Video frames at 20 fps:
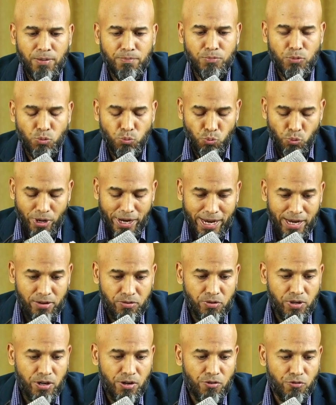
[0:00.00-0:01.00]

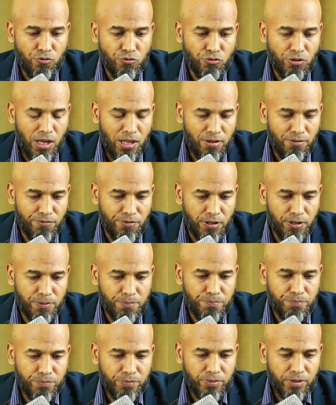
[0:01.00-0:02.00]
where relevant.
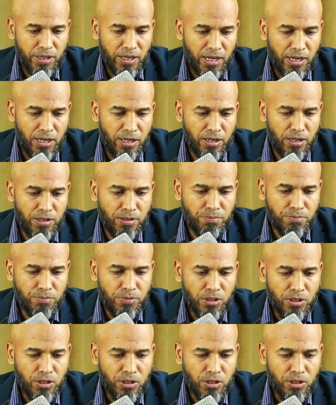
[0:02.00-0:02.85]
And